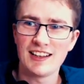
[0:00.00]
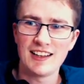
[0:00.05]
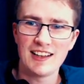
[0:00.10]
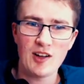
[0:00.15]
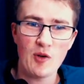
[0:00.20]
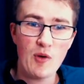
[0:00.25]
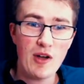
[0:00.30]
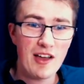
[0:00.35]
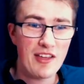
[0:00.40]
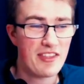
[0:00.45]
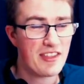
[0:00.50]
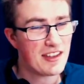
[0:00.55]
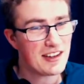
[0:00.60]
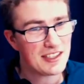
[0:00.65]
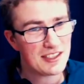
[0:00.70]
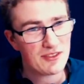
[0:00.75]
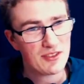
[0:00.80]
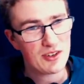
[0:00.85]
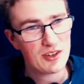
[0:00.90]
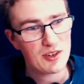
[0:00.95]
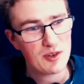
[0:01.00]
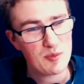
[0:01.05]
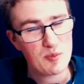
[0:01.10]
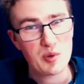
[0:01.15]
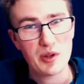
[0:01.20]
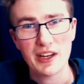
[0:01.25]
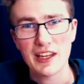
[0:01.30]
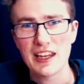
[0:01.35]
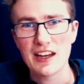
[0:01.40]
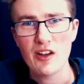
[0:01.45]
Wow, thanks for
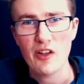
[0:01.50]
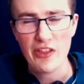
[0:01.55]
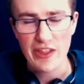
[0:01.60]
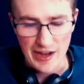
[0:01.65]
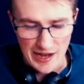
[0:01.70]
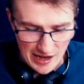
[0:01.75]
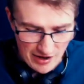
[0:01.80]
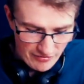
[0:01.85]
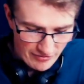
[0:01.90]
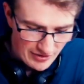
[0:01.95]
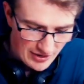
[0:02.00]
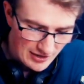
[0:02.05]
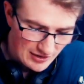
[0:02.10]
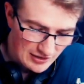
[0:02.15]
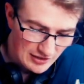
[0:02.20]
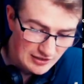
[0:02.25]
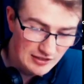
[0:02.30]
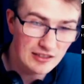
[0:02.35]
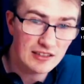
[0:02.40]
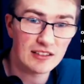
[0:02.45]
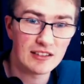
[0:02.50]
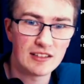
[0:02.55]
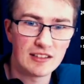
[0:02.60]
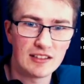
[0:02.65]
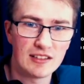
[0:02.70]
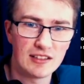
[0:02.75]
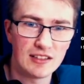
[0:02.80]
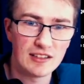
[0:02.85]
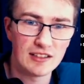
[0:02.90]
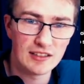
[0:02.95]
putting in all that effort.
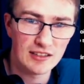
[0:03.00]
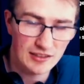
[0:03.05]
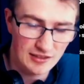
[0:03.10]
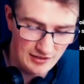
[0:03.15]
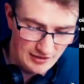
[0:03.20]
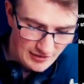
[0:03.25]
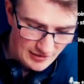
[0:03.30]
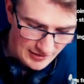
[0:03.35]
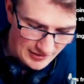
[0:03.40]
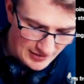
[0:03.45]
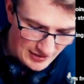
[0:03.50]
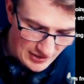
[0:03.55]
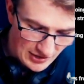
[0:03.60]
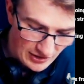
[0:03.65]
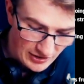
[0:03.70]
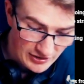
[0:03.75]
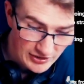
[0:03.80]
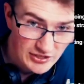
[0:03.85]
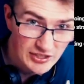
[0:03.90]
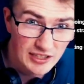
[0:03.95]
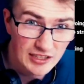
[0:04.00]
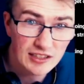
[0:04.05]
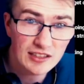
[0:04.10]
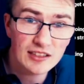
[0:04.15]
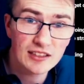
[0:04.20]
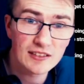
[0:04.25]
That's encouraging.